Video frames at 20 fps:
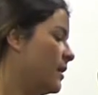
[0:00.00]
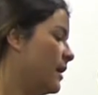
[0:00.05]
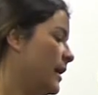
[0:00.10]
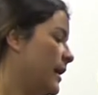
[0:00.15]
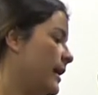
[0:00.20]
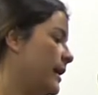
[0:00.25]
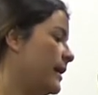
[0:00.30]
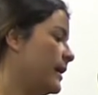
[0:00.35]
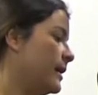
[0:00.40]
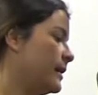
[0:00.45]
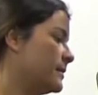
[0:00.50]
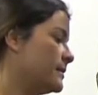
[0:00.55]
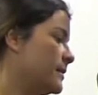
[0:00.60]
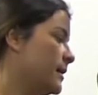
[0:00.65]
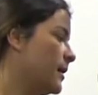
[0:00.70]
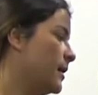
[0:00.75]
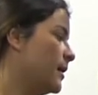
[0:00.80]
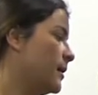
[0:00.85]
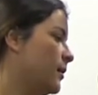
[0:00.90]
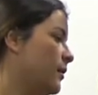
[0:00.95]
and
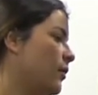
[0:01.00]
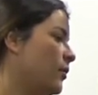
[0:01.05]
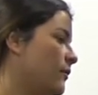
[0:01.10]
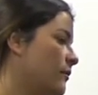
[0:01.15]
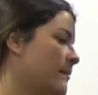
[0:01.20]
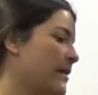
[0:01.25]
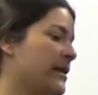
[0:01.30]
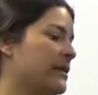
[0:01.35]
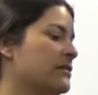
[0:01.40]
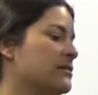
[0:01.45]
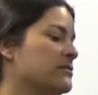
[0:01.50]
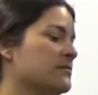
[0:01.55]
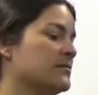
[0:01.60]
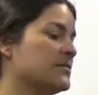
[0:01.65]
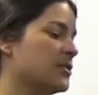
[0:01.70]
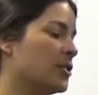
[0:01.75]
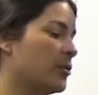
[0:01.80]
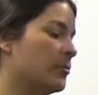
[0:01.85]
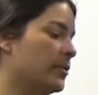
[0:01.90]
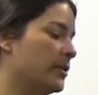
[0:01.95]
uh, all the
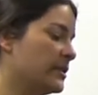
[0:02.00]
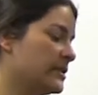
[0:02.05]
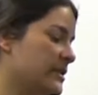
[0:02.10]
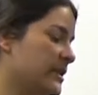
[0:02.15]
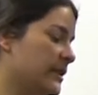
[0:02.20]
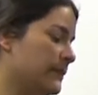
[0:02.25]
mechanisms that are built